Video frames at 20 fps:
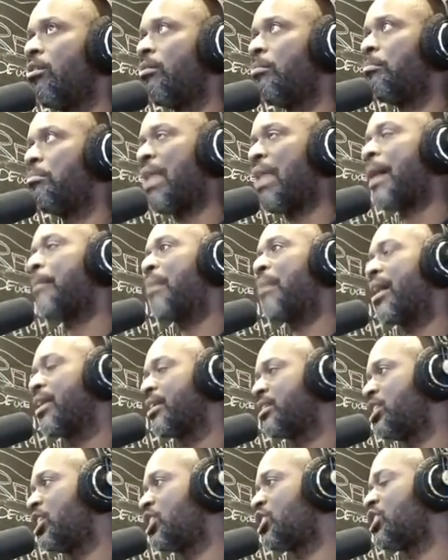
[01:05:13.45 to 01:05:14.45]
black
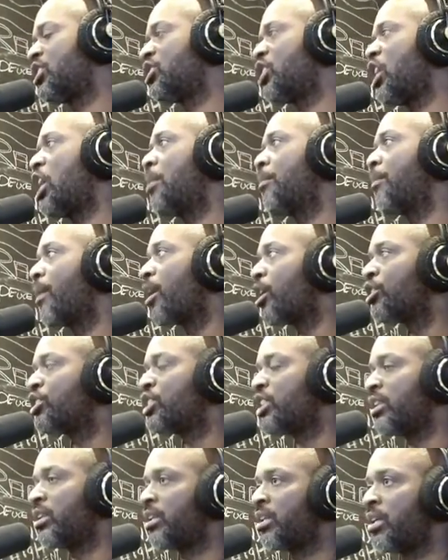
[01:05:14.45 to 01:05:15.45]
politicians
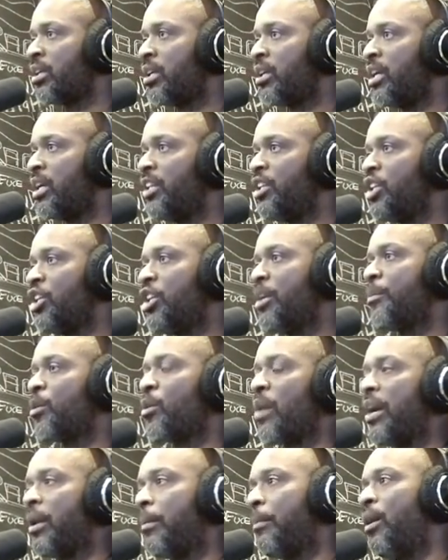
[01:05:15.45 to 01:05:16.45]
emerging in the
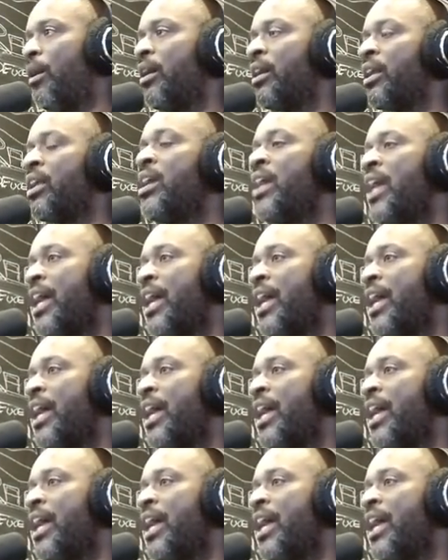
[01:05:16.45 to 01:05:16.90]
Democratic Party.